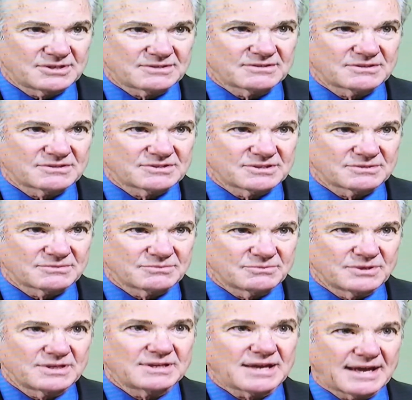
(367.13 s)
here is that
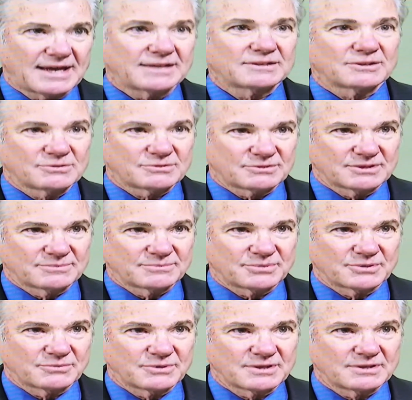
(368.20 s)
we had local
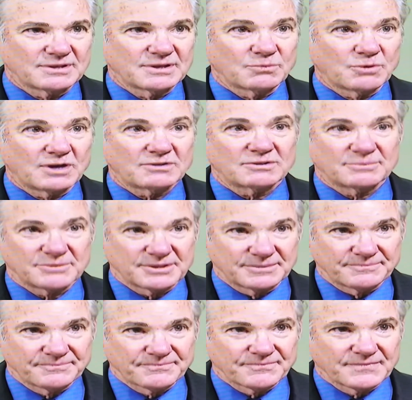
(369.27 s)
input. We welcomed
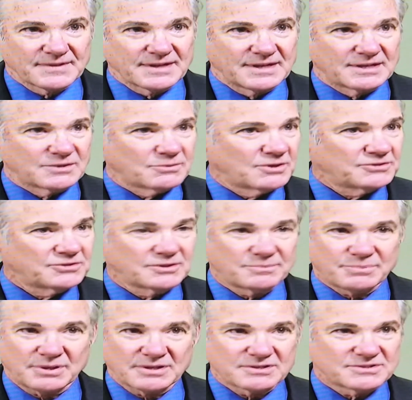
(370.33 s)
it. And it
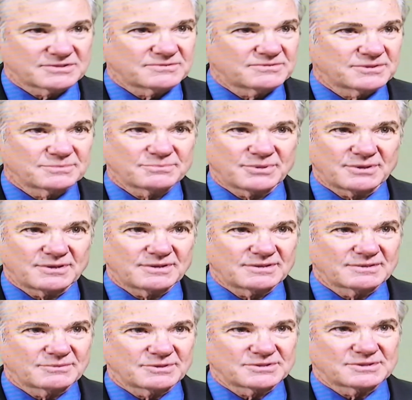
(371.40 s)
wasn't a partisan
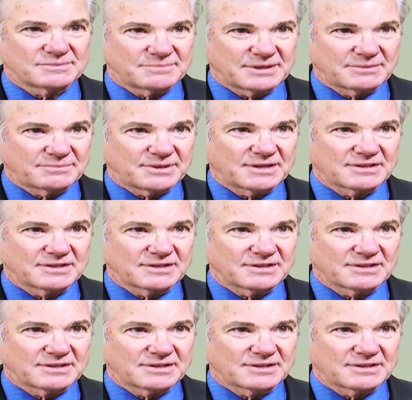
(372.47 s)
football. It wasn't about